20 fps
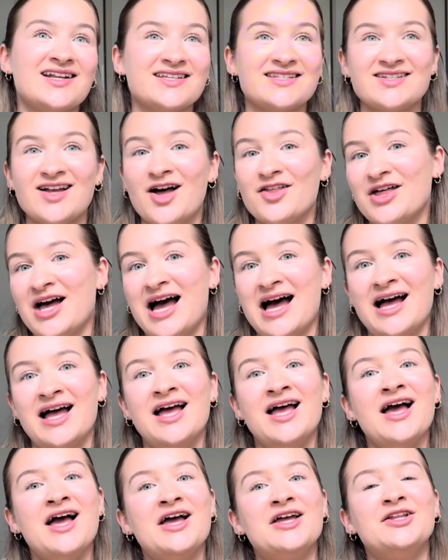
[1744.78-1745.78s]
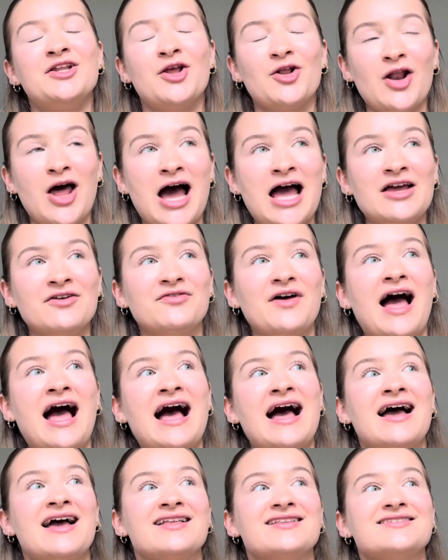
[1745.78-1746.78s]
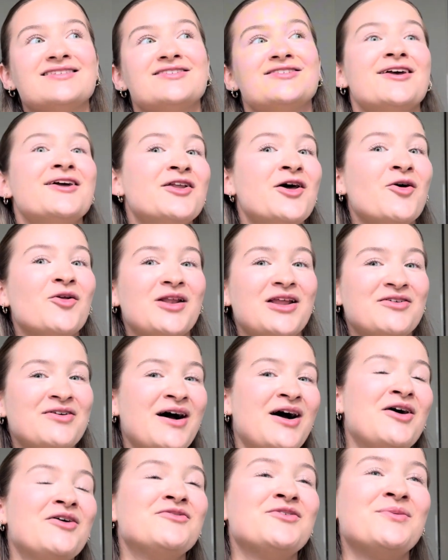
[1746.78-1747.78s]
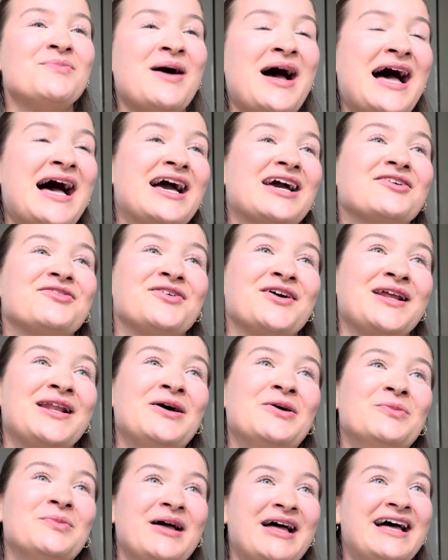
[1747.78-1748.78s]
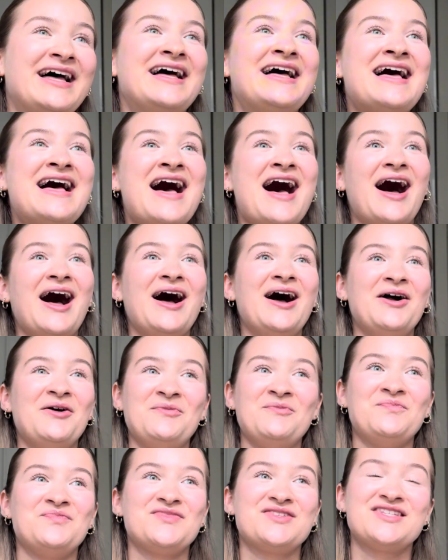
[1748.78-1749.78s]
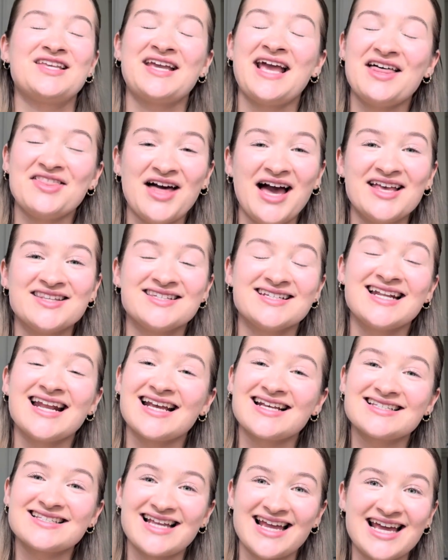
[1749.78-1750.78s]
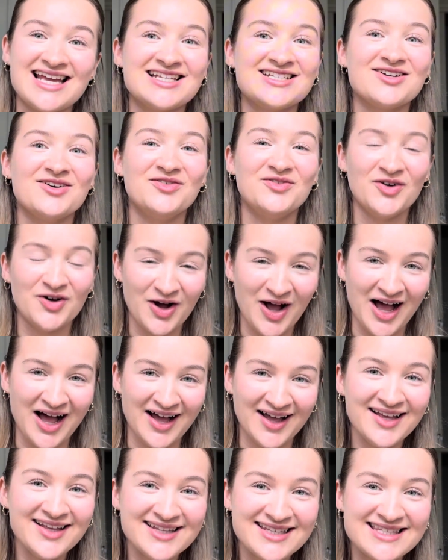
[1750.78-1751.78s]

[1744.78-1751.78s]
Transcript: of start that new life and to not live out of a bag for a little bit. So yeah, that is the next stage for us.